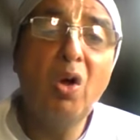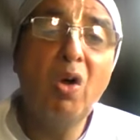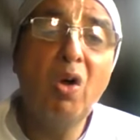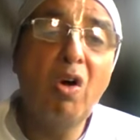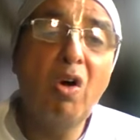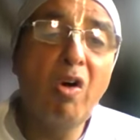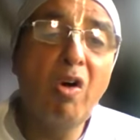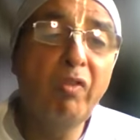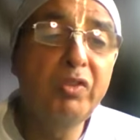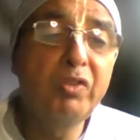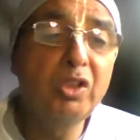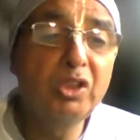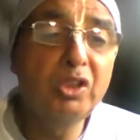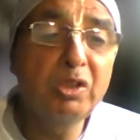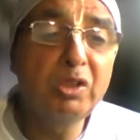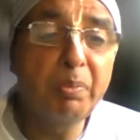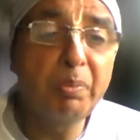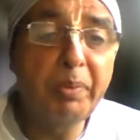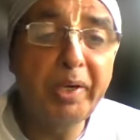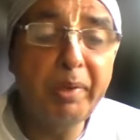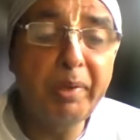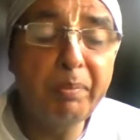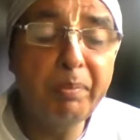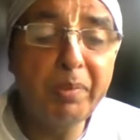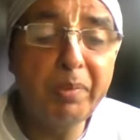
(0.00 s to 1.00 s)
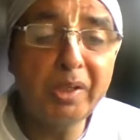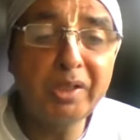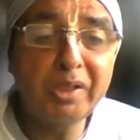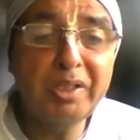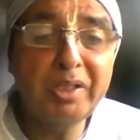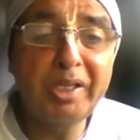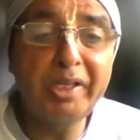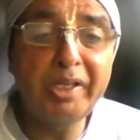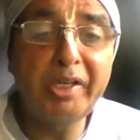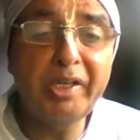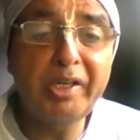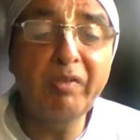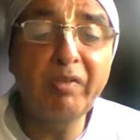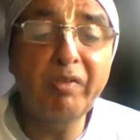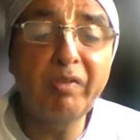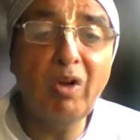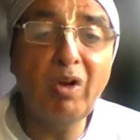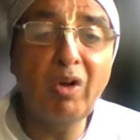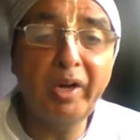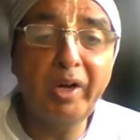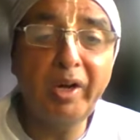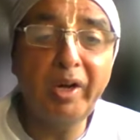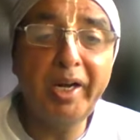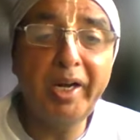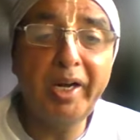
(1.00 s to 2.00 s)
of the Supreme Personality of
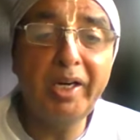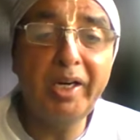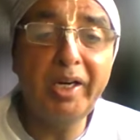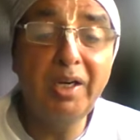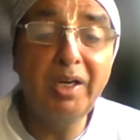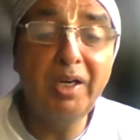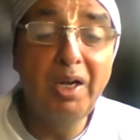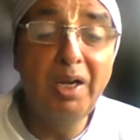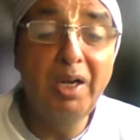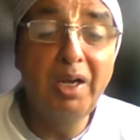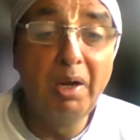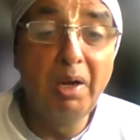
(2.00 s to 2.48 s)
Godhead.